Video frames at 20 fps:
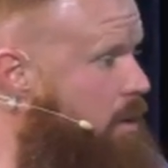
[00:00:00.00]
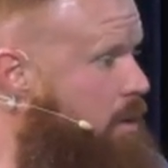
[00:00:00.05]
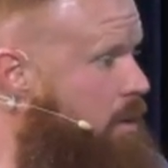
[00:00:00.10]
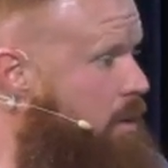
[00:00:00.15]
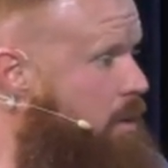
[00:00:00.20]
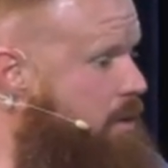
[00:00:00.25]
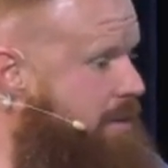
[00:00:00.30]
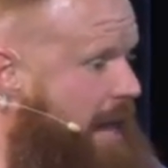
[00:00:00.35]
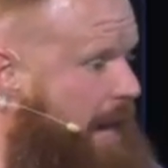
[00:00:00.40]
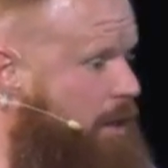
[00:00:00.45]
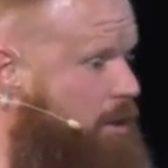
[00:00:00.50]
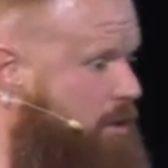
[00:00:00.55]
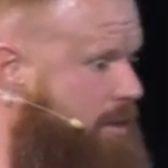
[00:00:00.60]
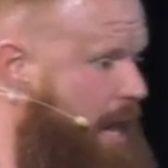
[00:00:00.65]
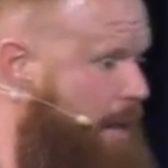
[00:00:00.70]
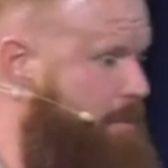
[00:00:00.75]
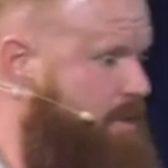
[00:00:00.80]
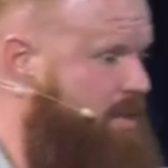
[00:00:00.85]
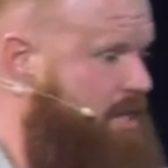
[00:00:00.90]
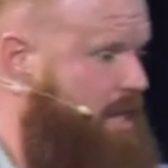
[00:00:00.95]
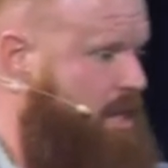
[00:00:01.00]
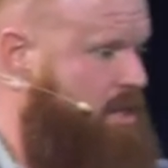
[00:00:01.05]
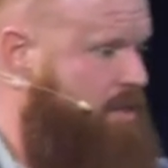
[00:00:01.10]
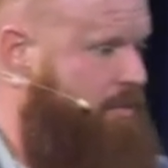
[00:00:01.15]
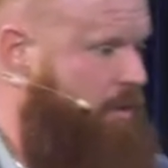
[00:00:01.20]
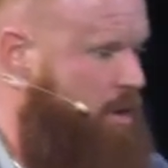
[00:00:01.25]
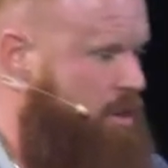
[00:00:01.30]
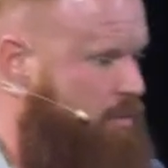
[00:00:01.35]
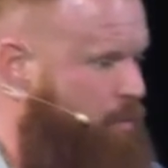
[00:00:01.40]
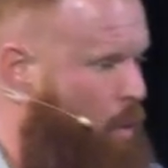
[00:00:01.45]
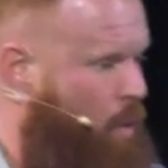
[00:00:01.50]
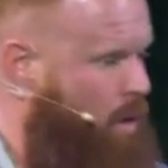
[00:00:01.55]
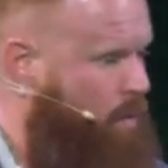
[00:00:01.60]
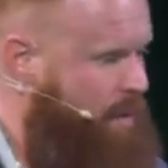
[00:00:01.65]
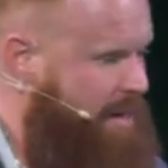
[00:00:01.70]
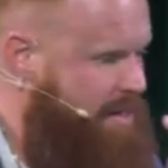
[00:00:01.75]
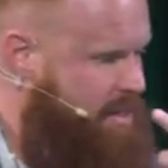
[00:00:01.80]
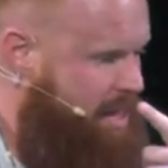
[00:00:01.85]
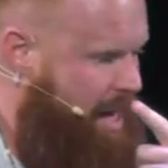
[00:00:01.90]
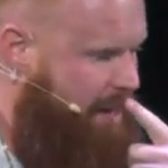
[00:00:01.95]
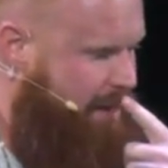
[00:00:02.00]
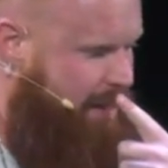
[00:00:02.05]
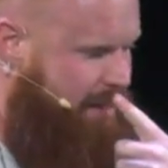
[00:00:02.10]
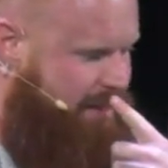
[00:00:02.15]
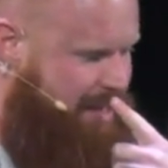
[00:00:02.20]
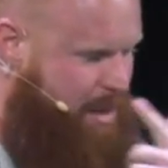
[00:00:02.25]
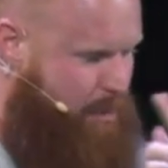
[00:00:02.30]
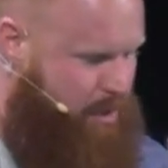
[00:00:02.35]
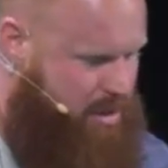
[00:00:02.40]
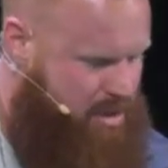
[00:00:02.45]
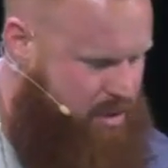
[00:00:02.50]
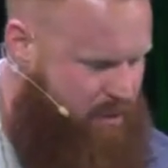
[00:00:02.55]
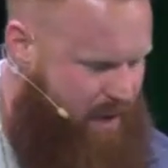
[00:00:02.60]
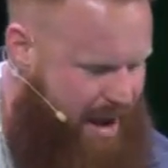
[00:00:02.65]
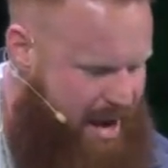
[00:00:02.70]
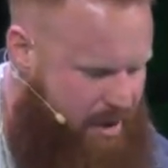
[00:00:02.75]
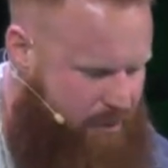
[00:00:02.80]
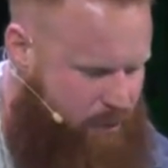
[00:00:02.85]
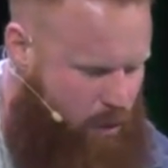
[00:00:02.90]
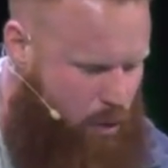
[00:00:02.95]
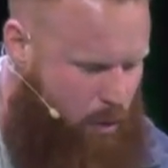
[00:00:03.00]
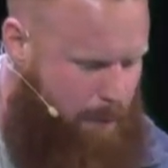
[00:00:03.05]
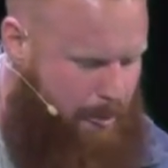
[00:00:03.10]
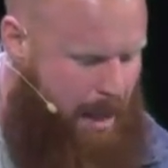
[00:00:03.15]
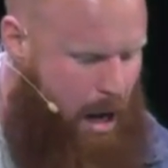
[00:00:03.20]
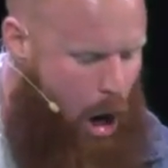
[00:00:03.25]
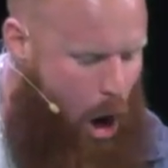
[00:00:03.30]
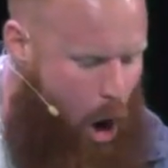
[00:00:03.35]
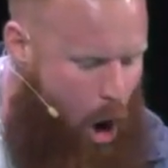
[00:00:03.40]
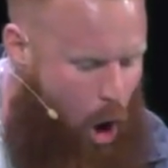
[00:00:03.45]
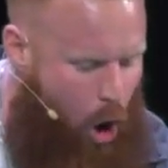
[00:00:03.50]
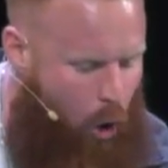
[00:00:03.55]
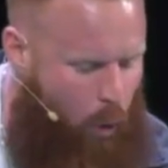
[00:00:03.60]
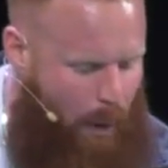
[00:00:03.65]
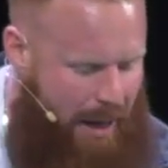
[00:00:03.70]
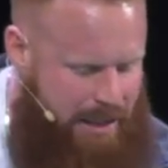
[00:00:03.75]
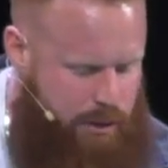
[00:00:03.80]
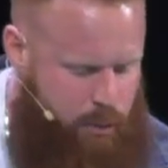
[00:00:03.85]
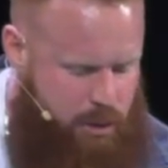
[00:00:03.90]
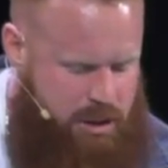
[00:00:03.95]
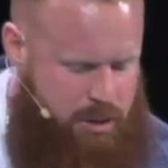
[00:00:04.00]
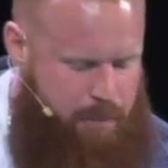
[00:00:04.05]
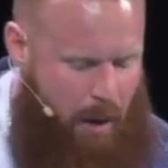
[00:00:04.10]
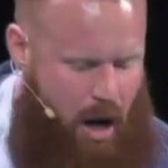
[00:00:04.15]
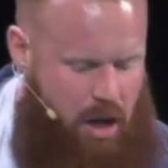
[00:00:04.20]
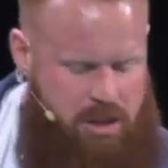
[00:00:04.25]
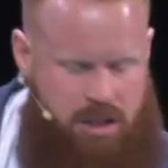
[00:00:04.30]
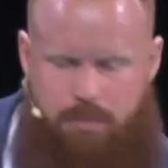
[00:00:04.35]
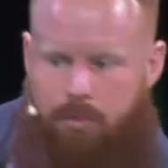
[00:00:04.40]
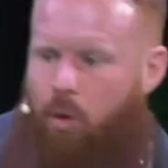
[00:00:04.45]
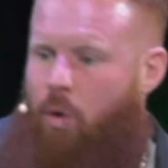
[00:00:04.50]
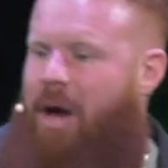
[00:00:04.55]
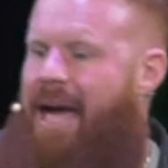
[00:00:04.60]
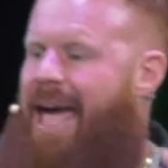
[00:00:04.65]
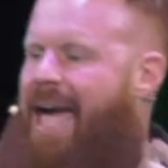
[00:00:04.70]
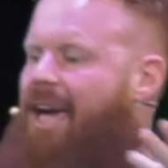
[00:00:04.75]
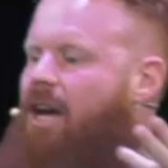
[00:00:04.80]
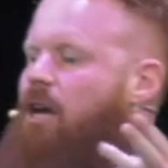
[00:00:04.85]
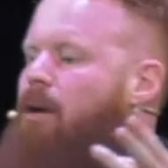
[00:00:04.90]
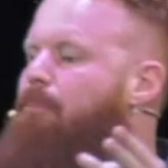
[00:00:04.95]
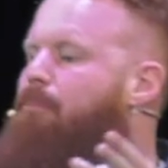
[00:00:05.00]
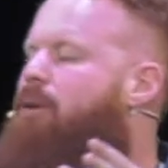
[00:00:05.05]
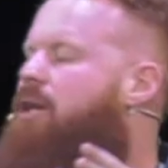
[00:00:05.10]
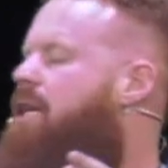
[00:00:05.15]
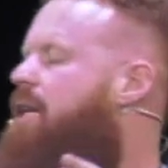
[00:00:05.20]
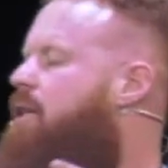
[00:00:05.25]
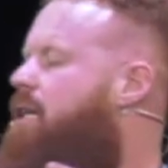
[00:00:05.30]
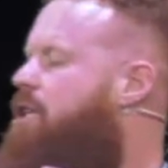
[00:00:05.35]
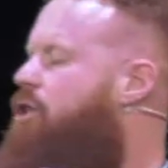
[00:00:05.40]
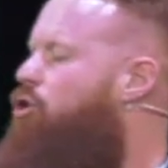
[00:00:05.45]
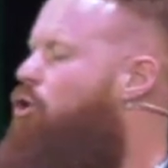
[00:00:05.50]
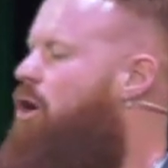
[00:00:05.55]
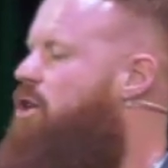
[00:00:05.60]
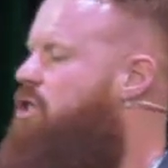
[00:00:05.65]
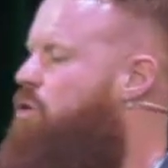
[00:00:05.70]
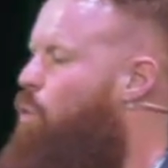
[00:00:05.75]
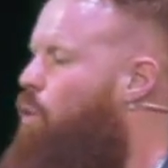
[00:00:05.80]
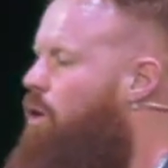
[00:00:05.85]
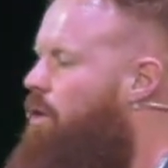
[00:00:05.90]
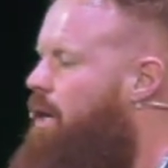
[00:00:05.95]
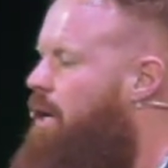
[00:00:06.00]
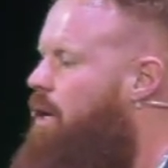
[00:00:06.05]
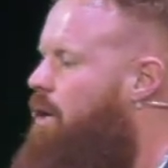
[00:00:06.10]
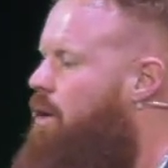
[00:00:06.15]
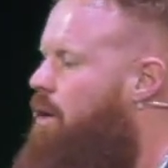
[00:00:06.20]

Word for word: Daniel chapter 6, verse 4 reads like this He was faithful, always responsible, and completely trustworthy.